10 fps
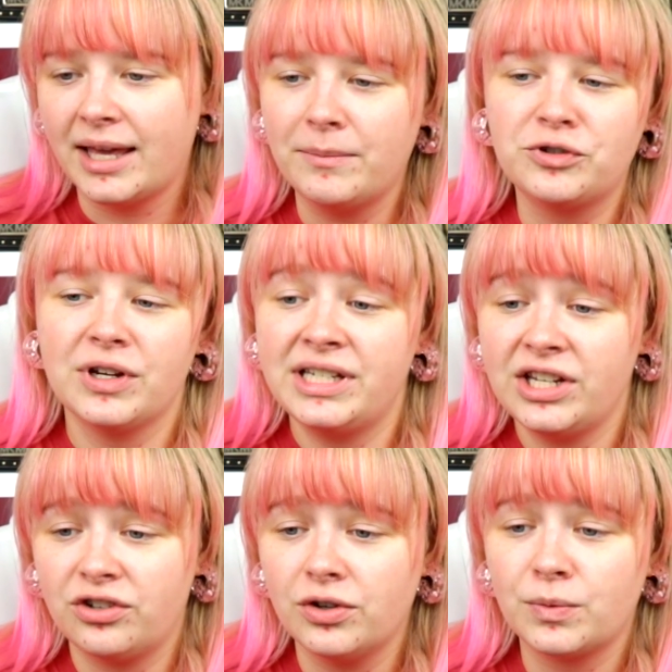Chemistry
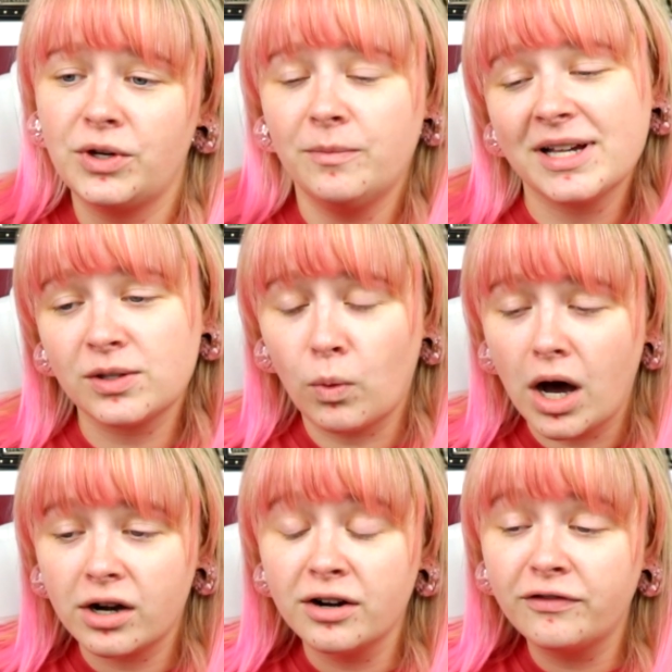teachers, when you mix
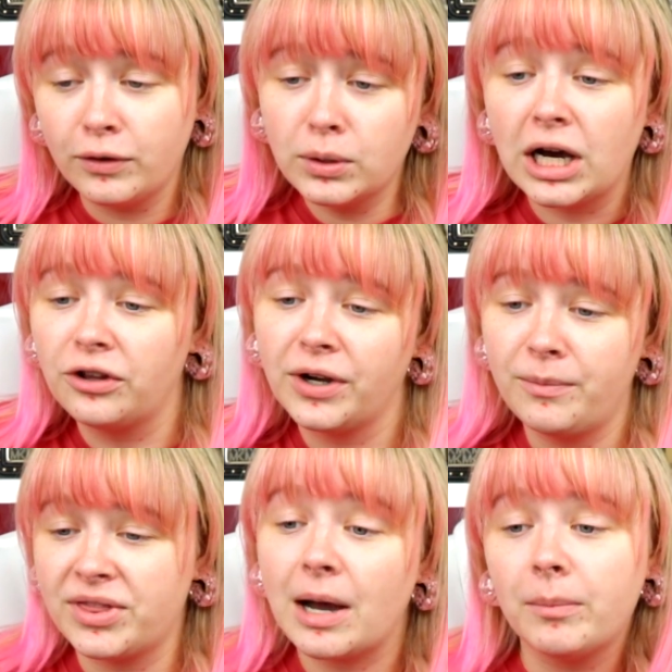water and food coloring
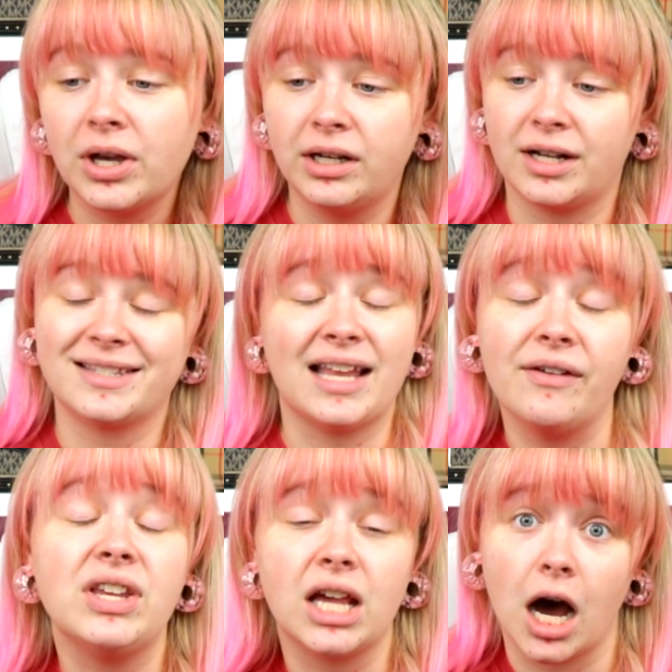without putting on
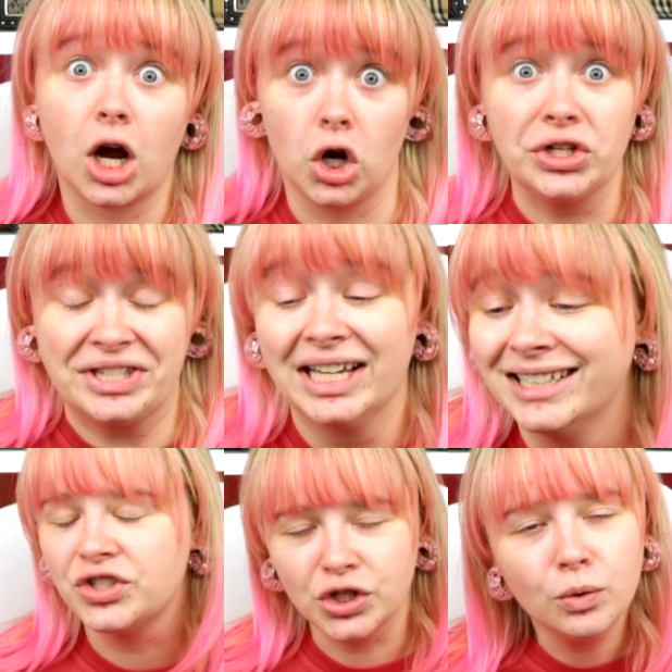safety goggles.
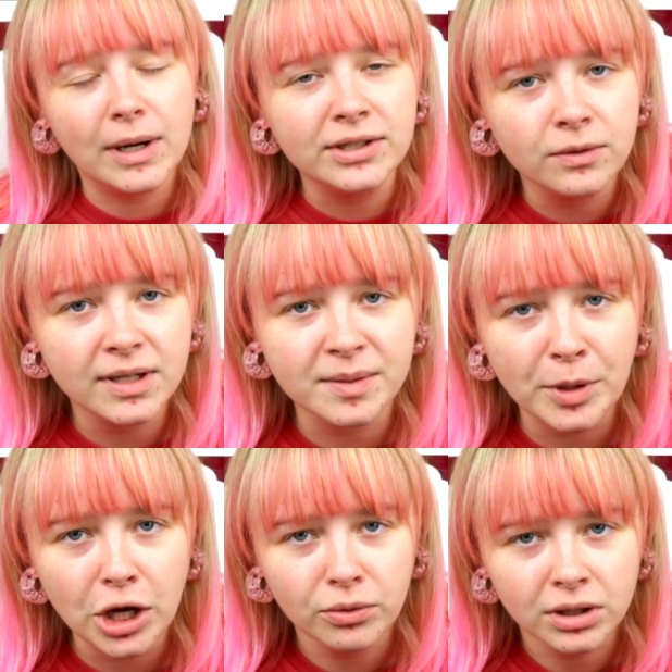Do you want to
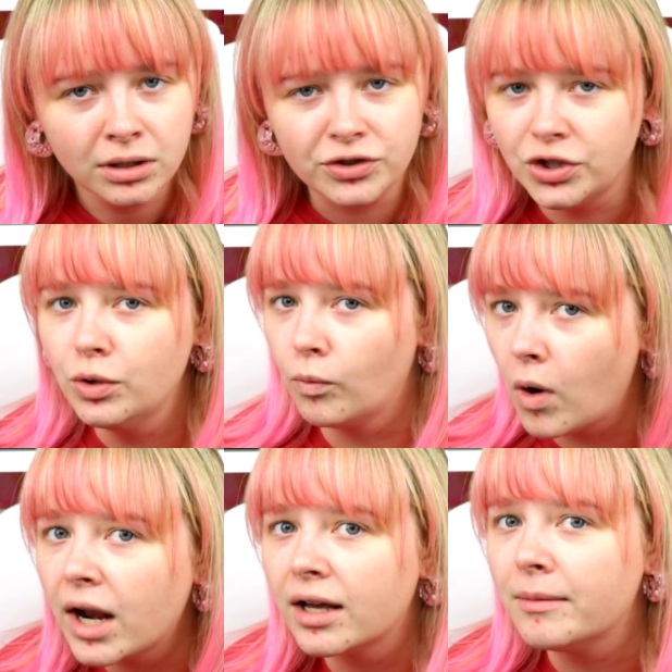explode? Do you
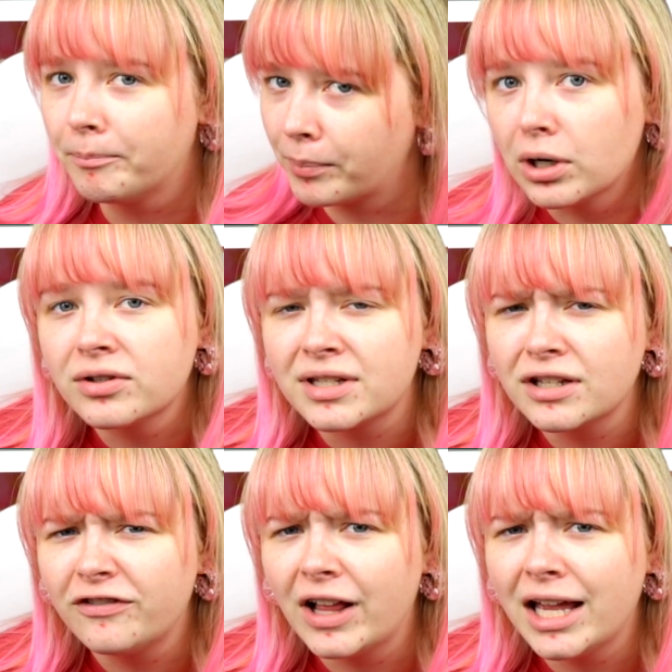want to burst
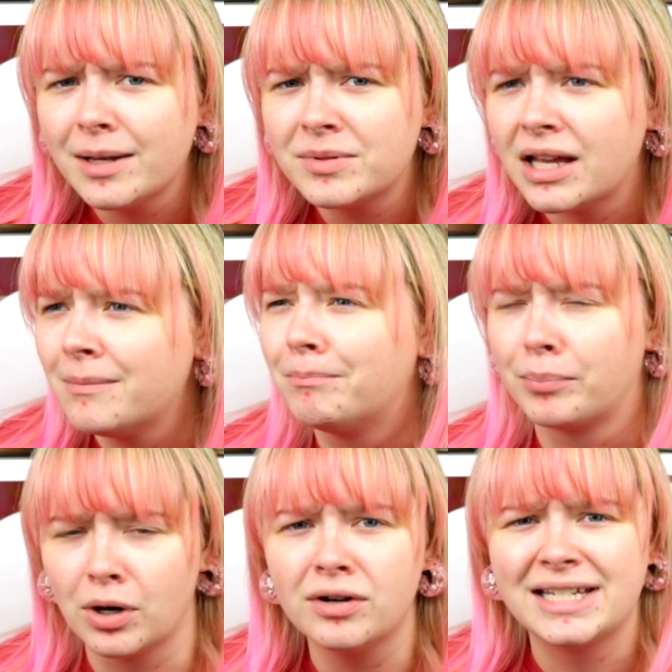into flames and
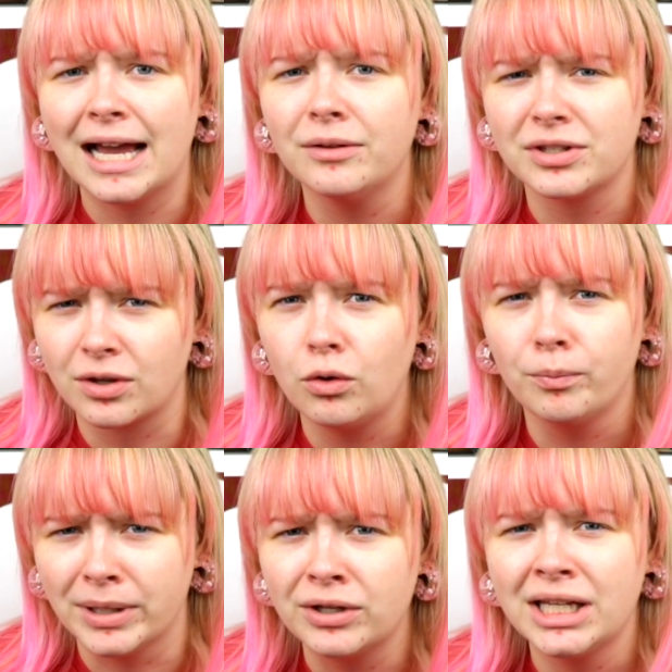burn down this whole
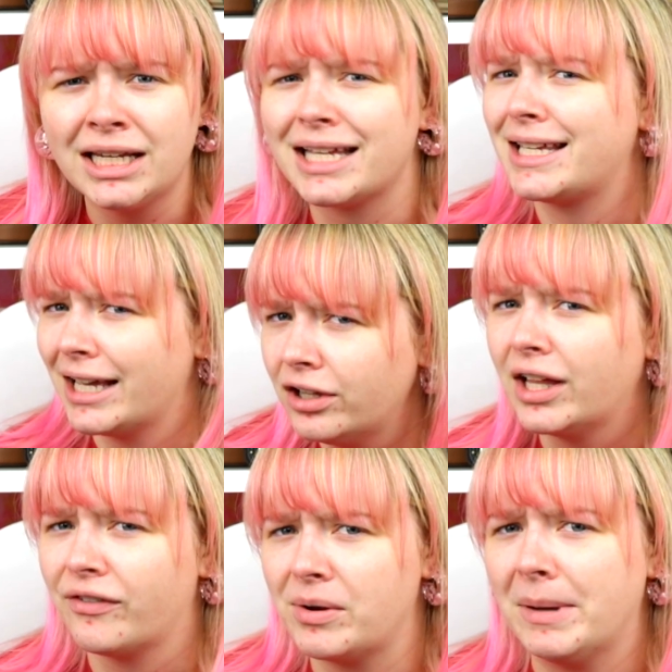building and kill
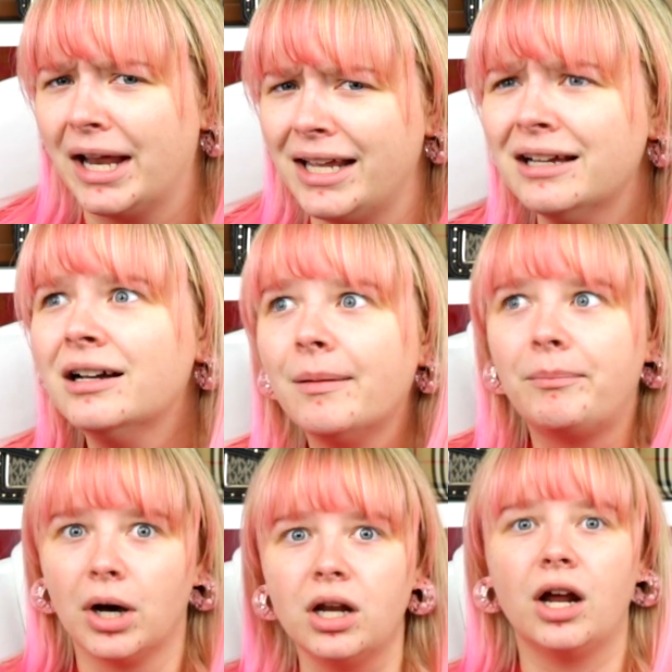everybody?
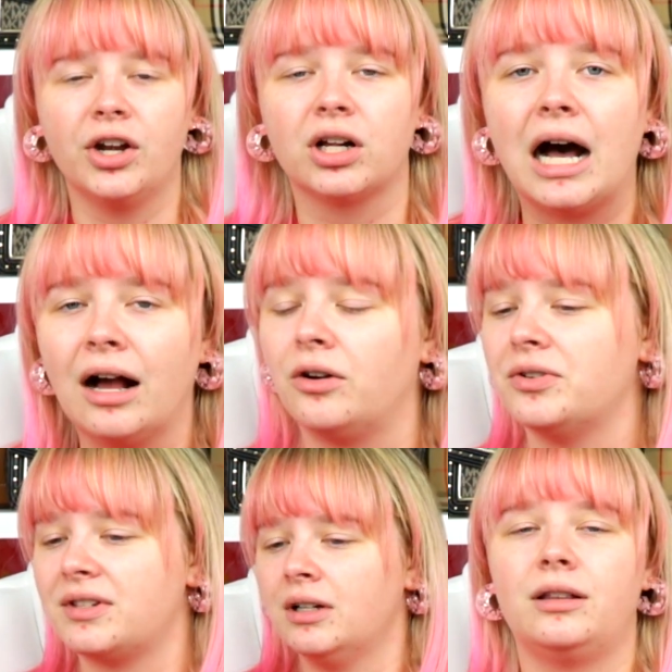Put on your
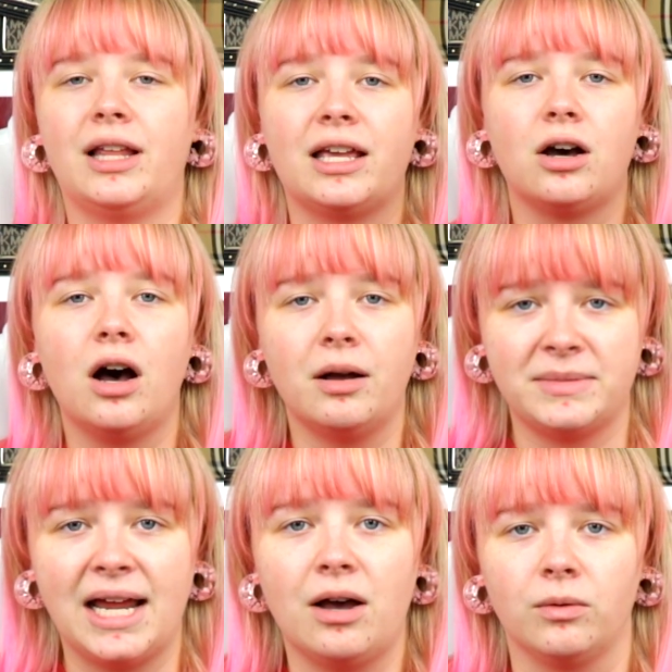goggles. Like, calm
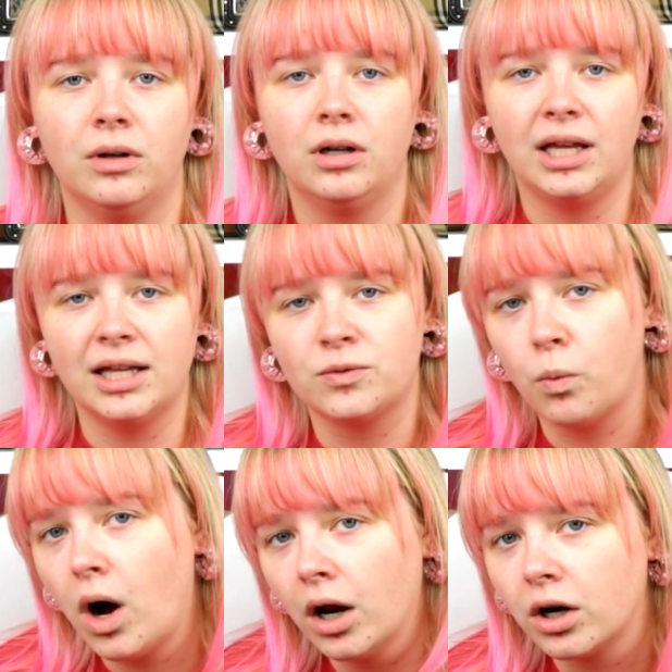down. It's
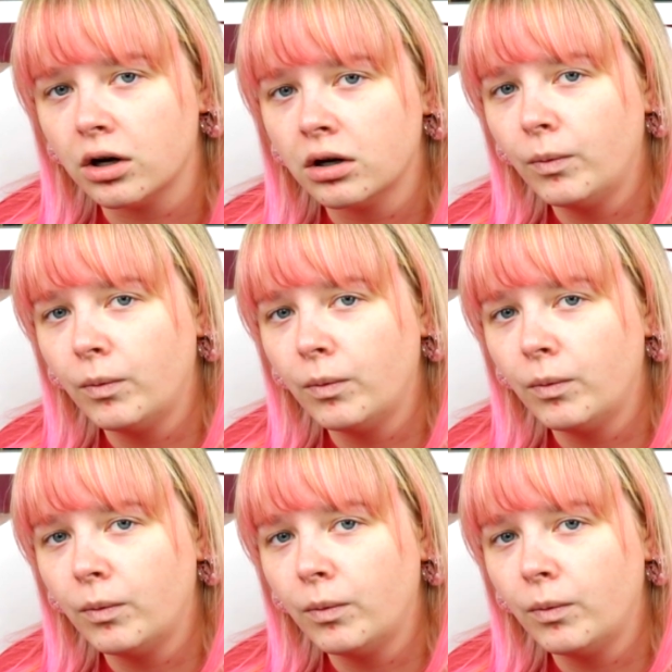water.